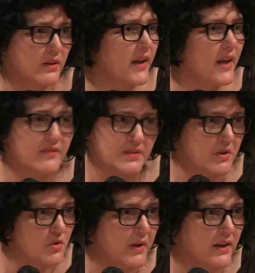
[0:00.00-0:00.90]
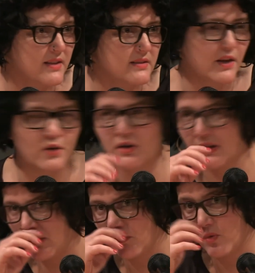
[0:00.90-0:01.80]
gave as much money as they
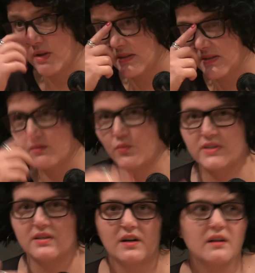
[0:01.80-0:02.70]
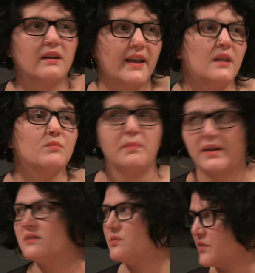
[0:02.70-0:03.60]
could, and once we started gaining
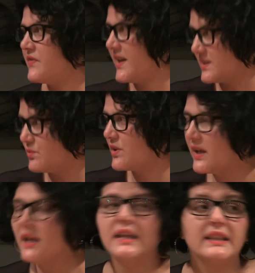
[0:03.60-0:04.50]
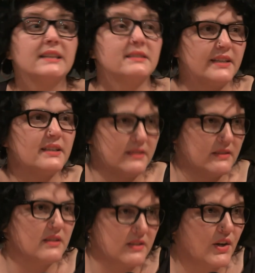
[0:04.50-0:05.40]
momentum on Facebook, then
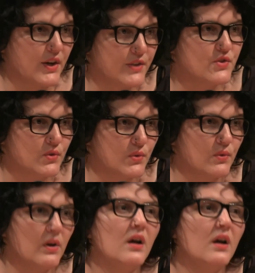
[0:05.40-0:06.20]
citizens started to